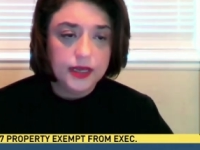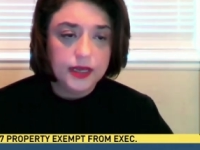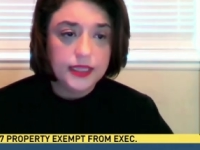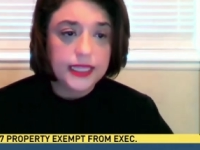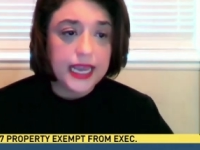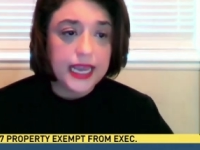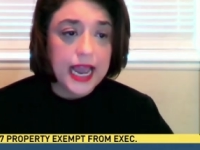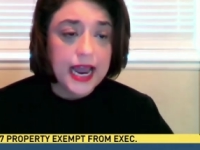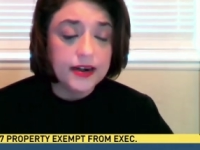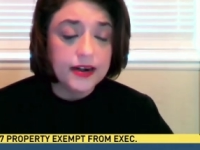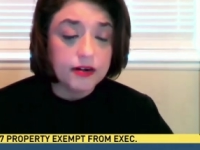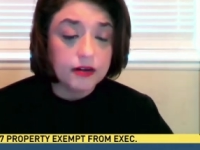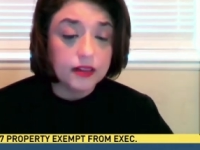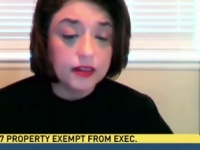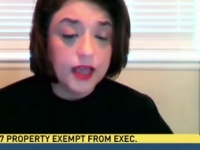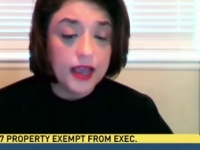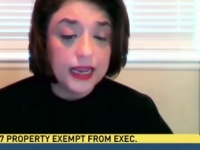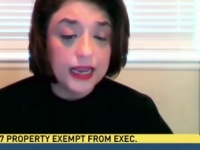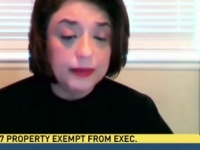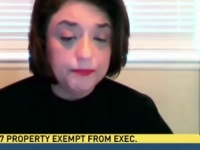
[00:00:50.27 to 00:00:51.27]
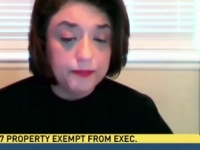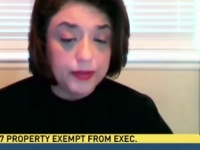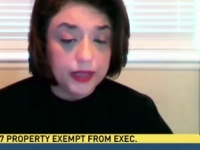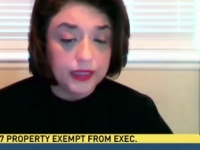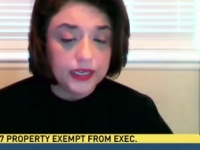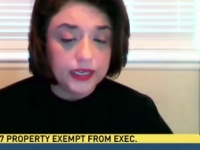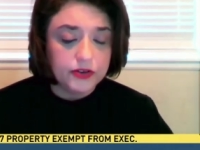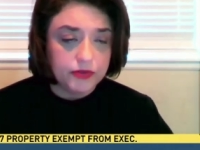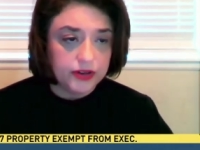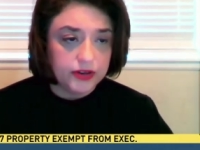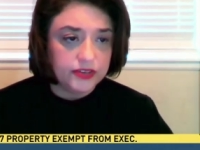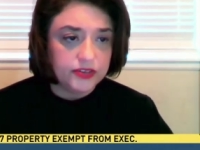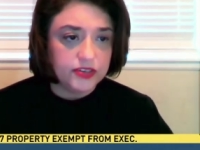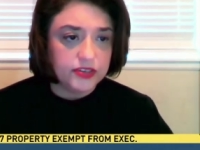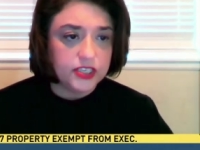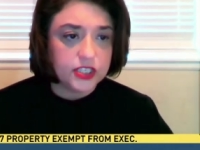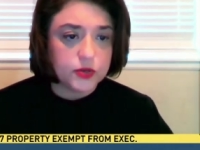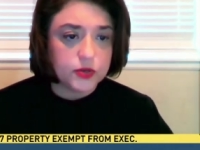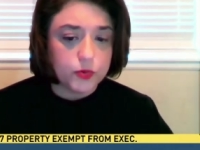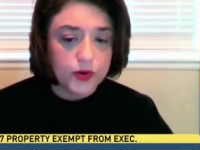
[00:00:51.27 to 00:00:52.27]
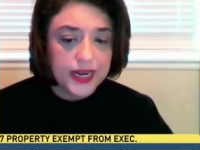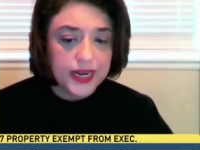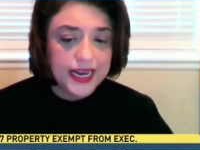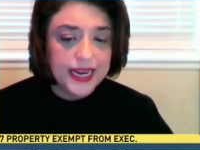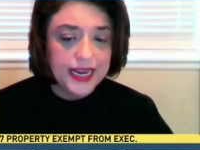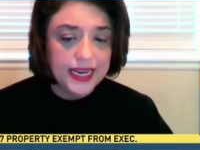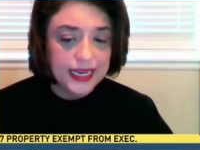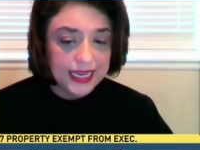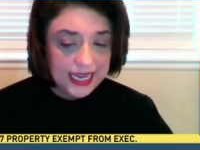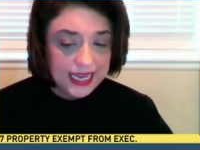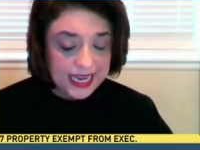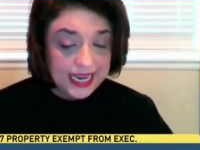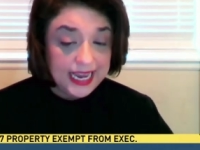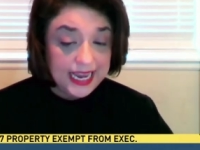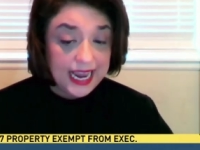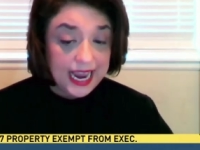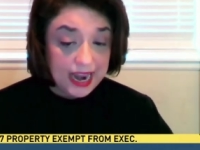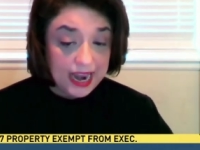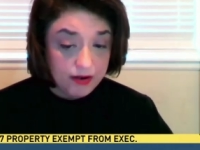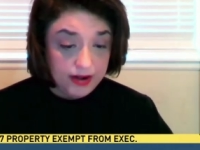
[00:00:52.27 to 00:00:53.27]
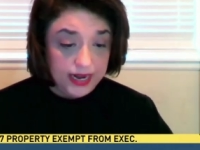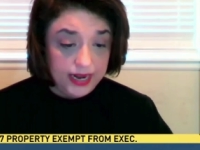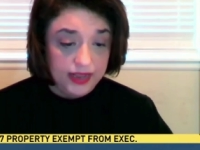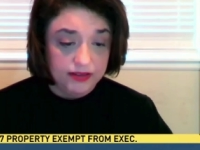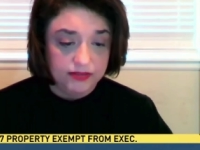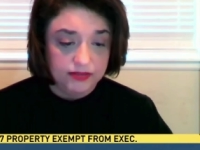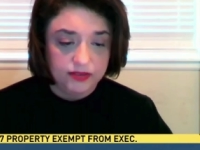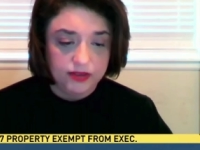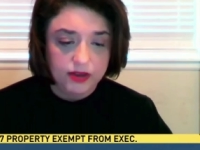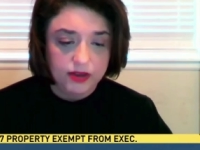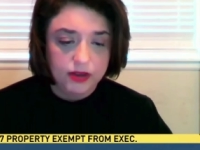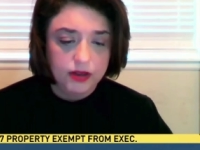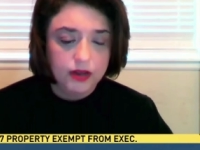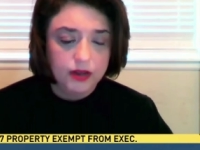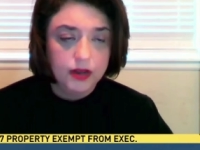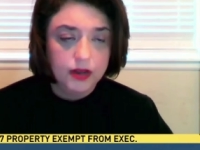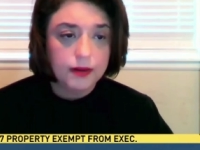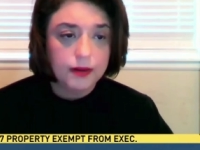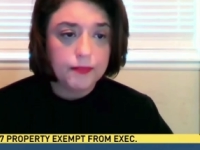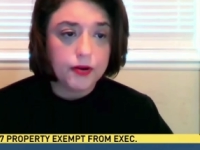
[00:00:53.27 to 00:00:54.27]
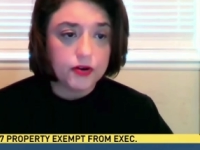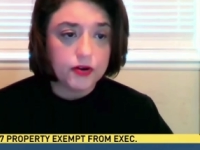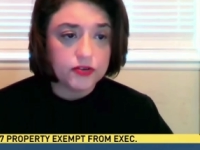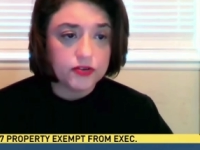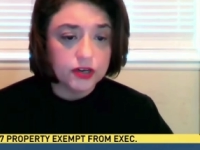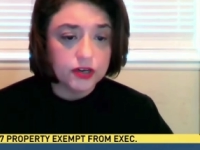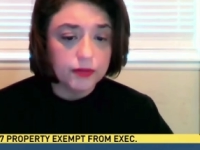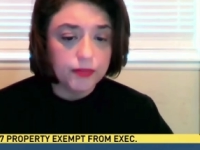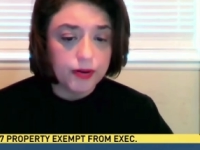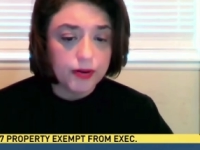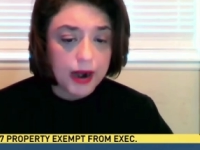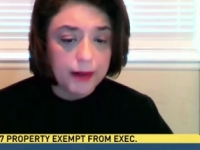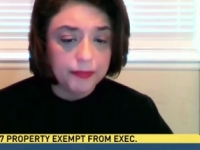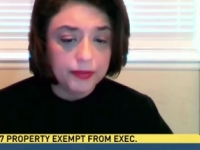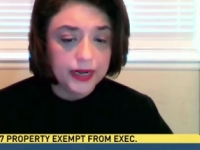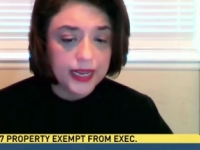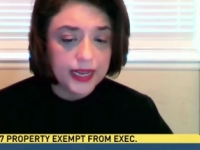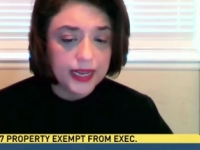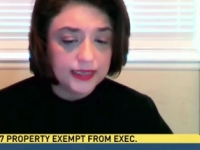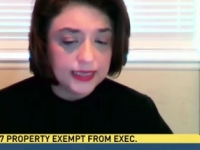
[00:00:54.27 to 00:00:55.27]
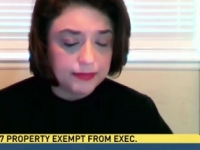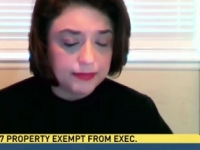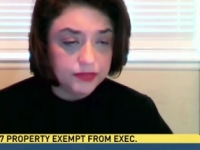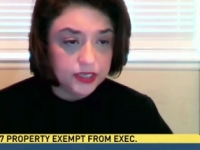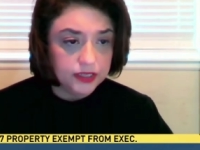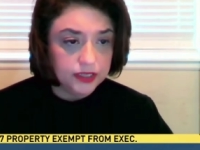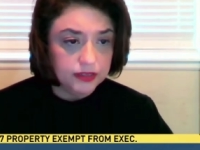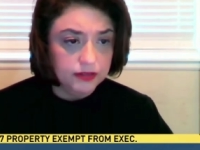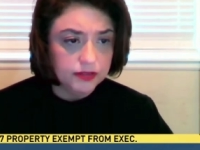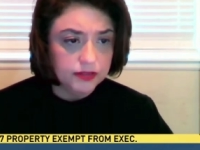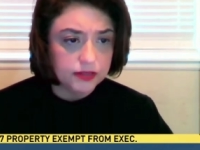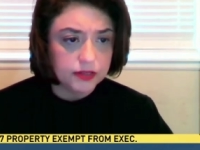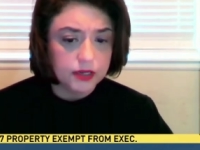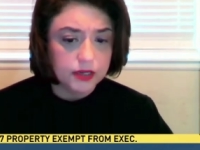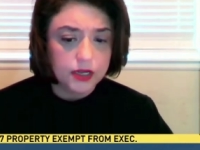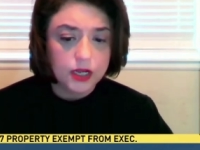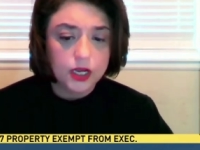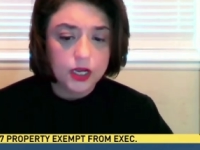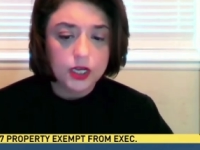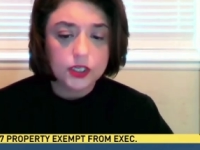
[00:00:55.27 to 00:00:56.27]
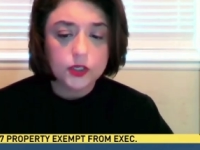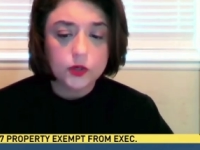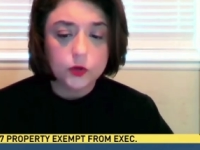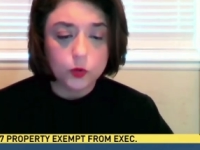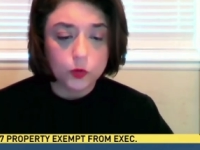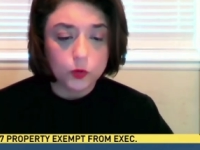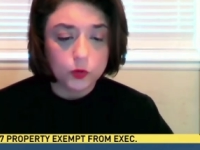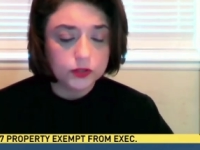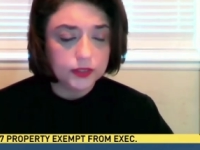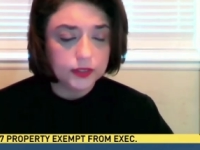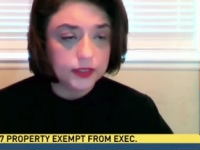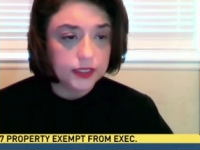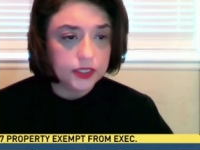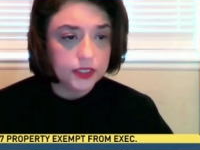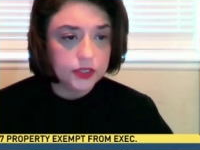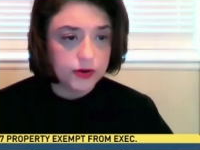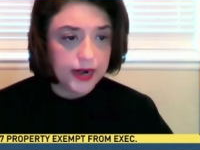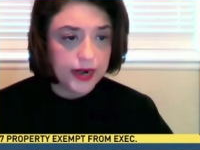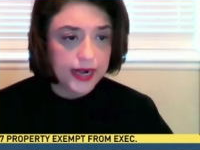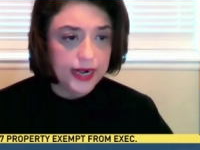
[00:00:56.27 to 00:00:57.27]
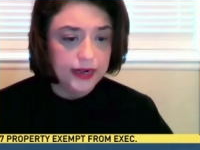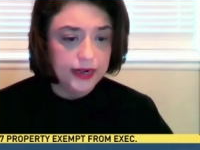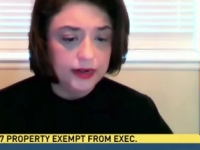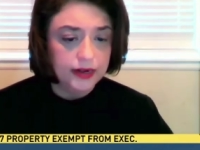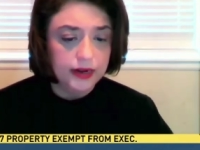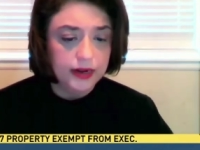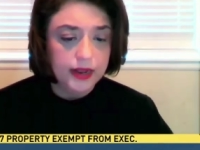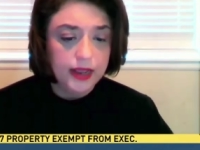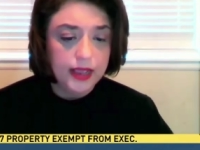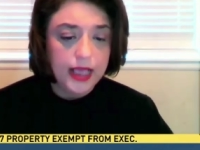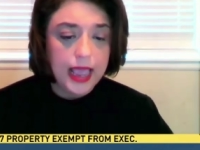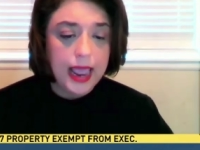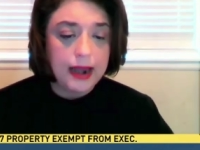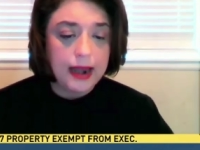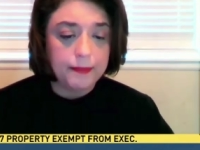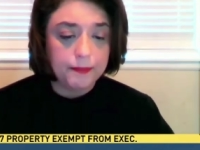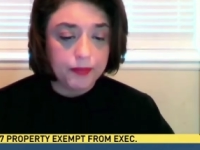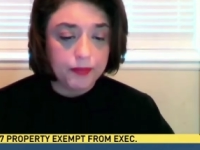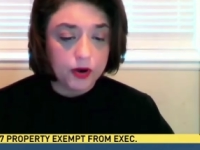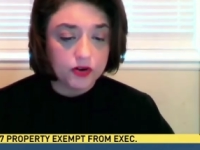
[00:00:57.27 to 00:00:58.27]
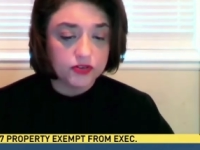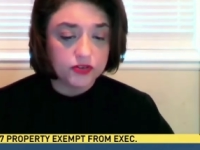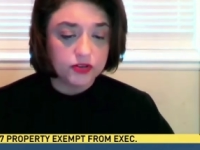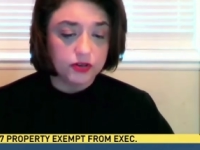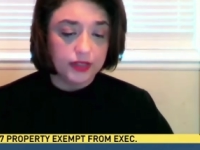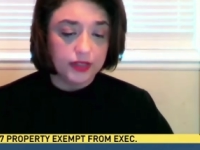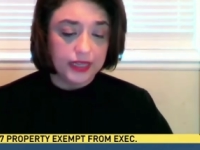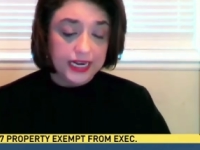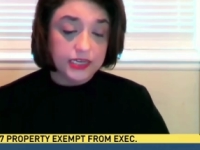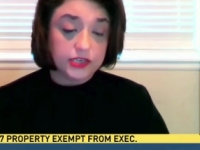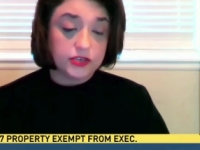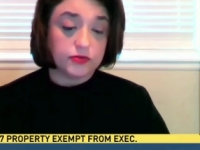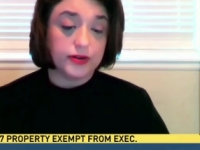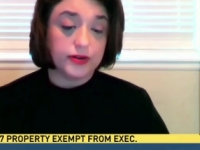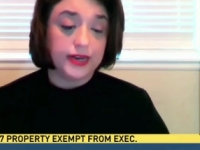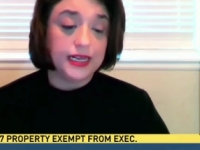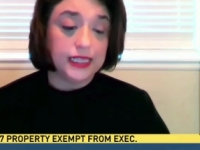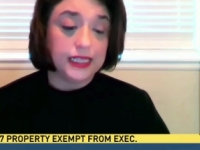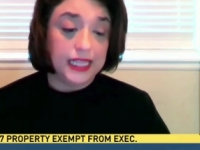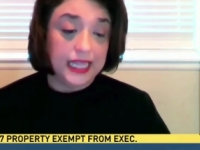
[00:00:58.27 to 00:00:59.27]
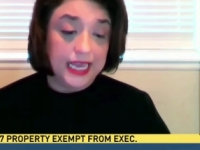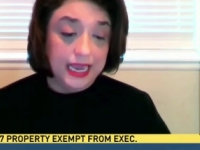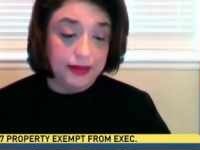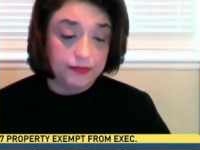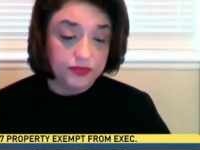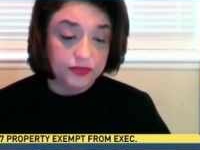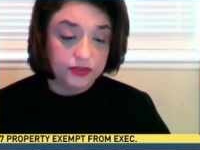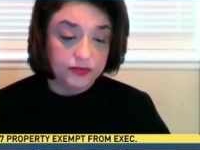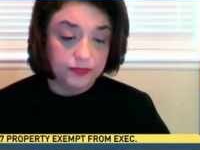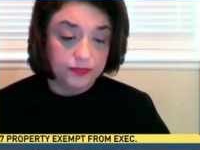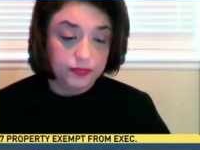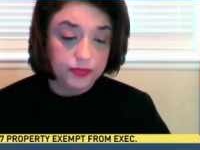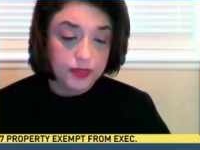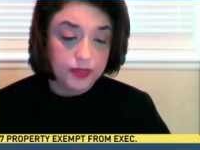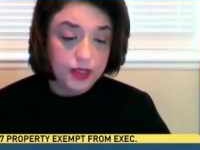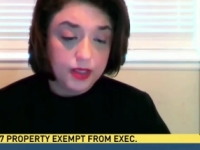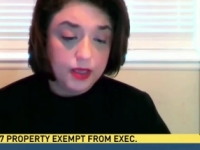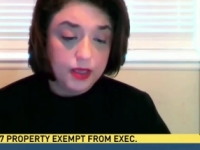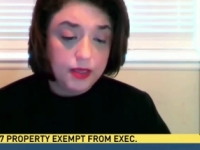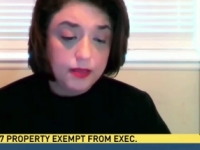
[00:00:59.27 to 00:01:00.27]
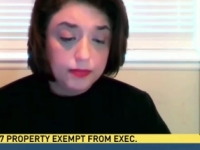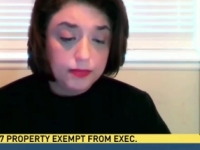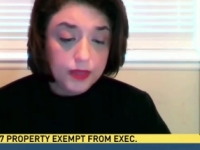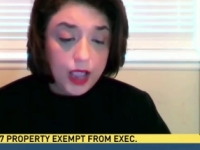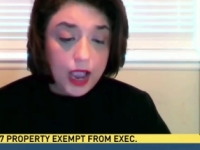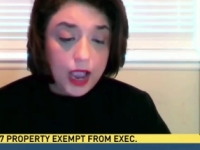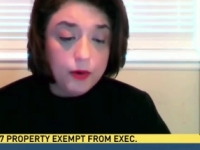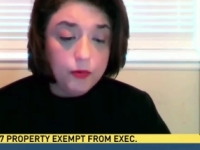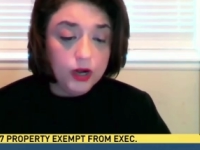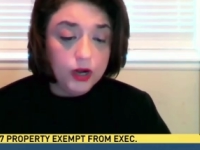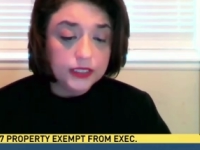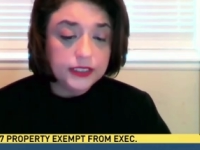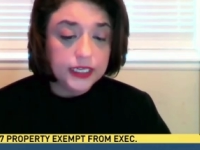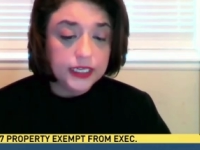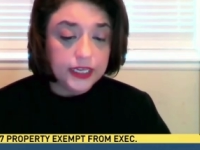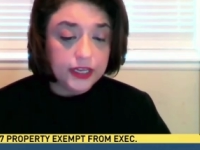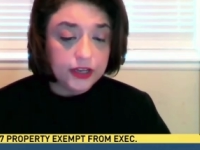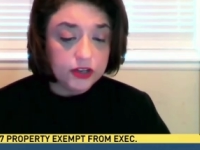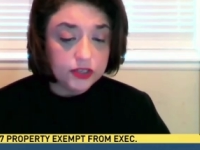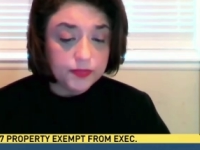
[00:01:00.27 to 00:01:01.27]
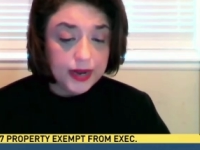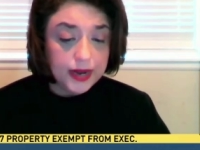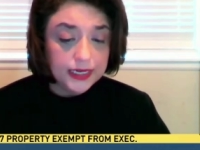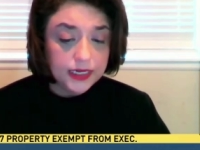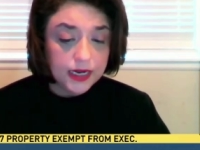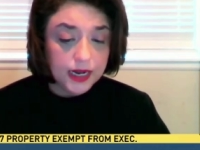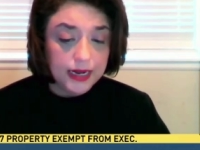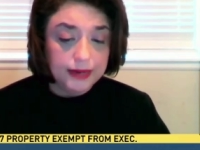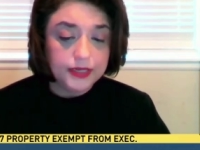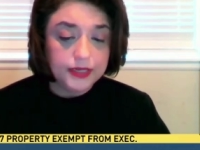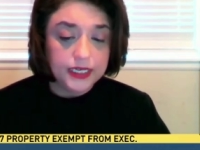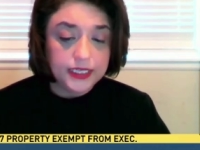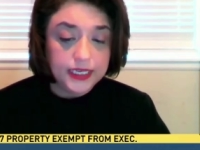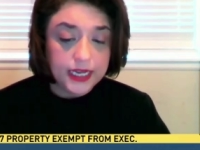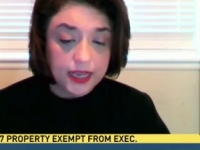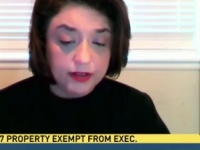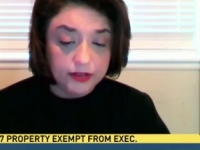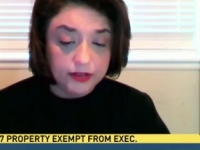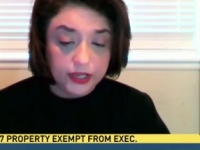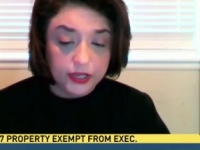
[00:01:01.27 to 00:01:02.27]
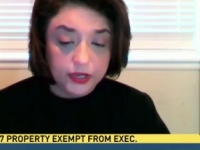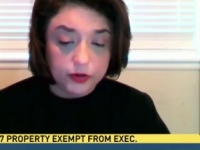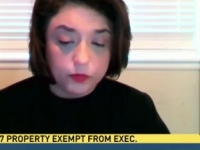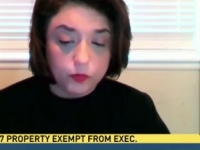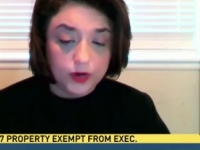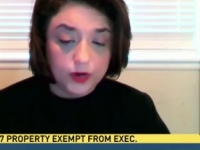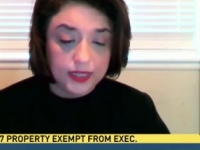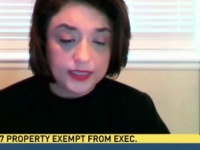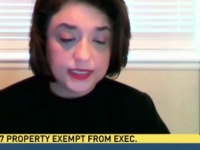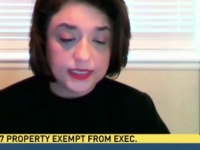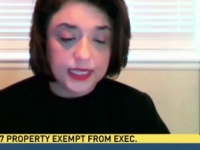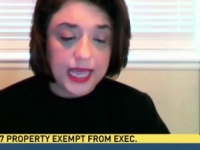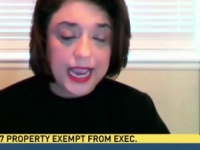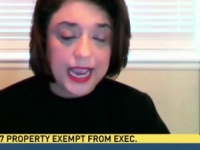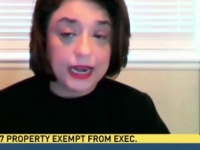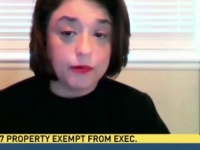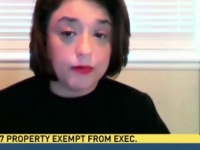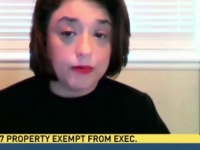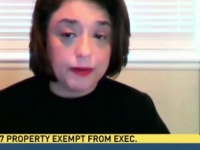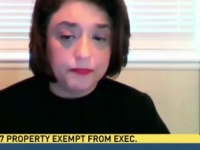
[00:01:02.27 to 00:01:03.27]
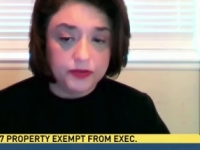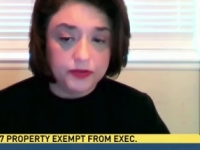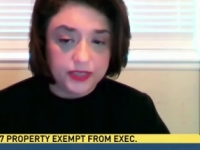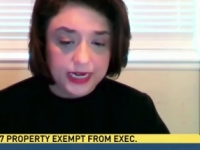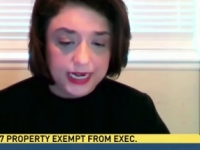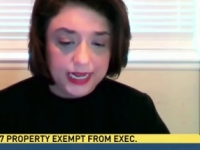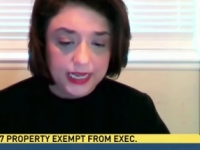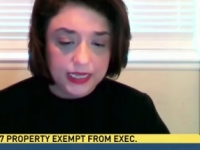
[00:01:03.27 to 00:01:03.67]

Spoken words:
The underlying bill addresses three key areas: personal property exemptions, tools of the trade, and personal injury claims. I want to use my time to tell you what it's like representing